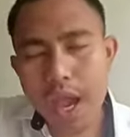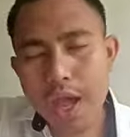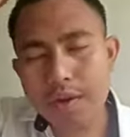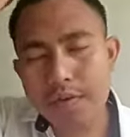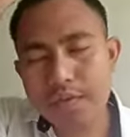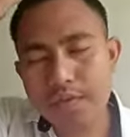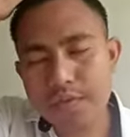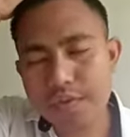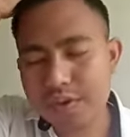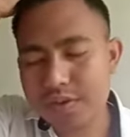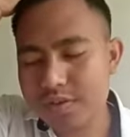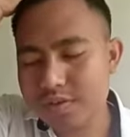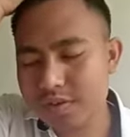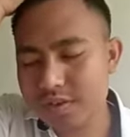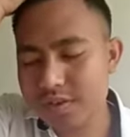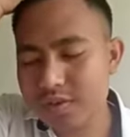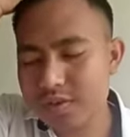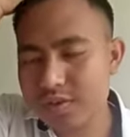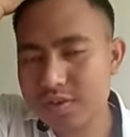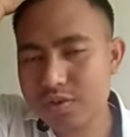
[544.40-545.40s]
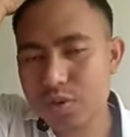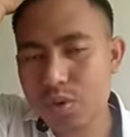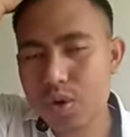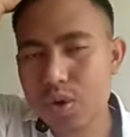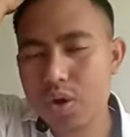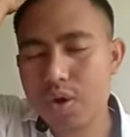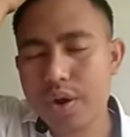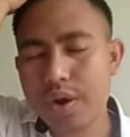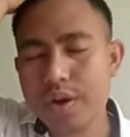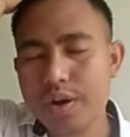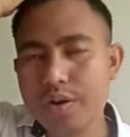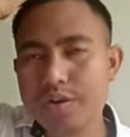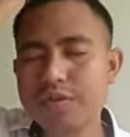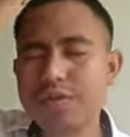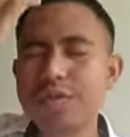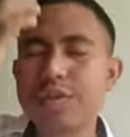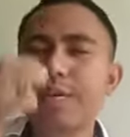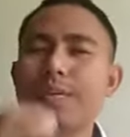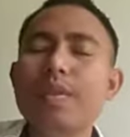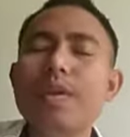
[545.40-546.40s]
and fixing solar
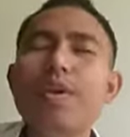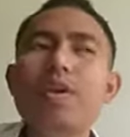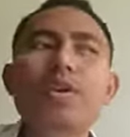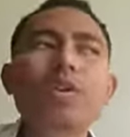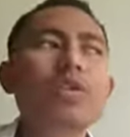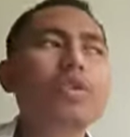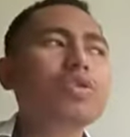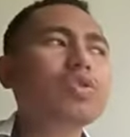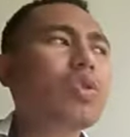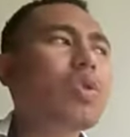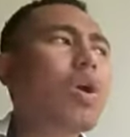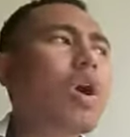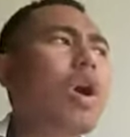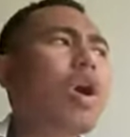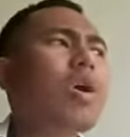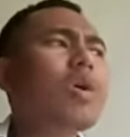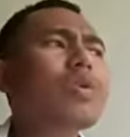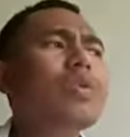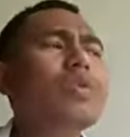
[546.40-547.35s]
energy. So how